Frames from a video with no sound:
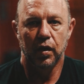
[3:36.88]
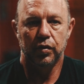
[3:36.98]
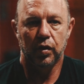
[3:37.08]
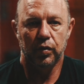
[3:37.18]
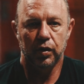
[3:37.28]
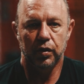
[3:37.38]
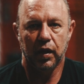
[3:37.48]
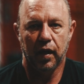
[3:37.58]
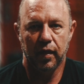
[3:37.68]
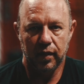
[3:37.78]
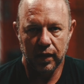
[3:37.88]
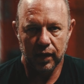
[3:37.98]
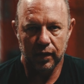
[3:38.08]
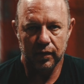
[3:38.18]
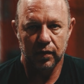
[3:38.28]
Don't look
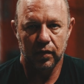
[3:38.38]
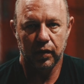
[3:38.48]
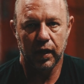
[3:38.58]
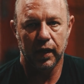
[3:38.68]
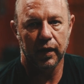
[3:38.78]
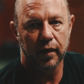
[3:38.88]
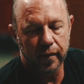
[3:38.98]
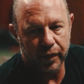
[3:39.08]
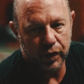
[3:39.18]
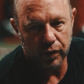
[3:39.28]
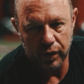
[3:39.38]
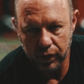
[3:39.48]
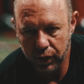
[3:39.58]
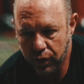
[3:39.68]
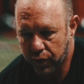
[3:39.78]
this, okay?
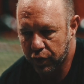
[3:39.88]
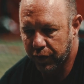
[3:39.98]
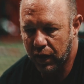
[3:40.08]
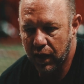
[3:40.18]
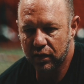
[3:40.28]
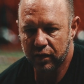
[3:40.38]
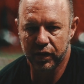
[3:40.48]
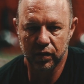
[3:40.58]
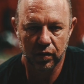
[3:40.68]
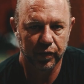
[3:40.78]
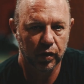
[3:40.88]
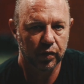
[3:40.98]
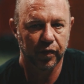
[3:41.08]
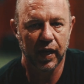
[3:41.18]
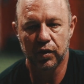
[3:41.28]
There's philosophies of
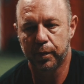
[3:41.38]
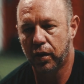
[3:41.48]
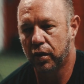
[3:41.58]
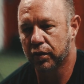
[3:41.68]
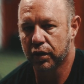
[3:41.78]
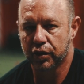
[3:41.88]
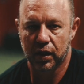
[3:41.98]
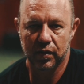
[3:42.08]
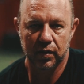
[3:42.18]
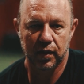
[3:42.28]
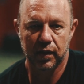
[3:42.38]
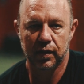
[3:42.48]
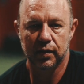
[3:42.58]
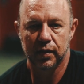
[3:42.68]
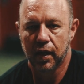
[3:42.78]
look fastballs, adjust to
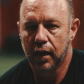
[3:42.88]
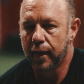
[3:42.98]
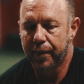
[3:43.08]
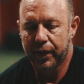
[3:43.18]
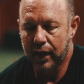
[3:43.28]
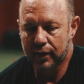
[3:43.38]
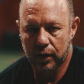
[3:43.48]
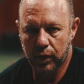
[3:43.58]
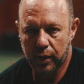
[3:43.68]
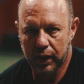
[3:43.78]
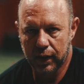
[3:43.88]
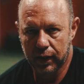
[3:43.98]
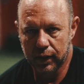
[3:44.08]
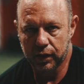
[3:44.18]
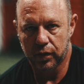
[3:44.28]
this. That's not what I'm
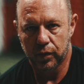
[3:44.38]
getting into.